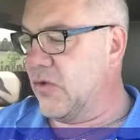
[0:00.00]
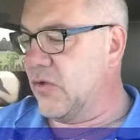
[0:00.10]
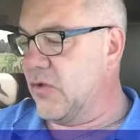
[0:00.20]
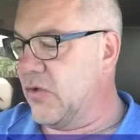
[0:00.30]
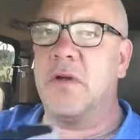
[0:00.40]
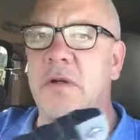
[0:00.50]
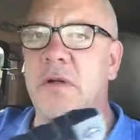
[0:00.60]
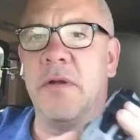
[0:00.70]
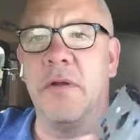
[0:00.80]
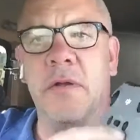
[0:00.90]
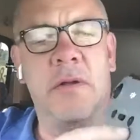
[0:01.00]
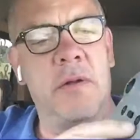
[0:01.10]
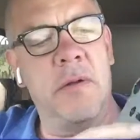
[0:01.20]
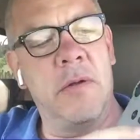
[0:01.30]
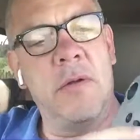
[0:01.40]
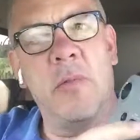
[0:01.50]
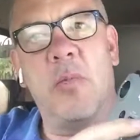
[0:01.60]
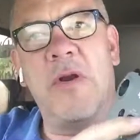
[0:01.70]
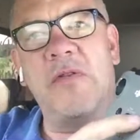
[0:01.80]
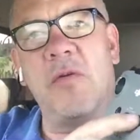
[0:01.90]
controller,
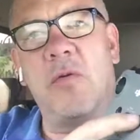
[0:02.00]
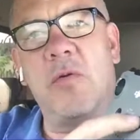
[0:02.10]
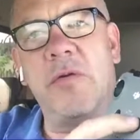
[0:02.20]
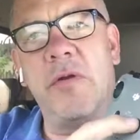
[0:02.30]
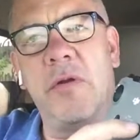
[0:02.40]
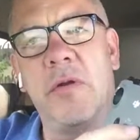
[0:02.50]
press and hold.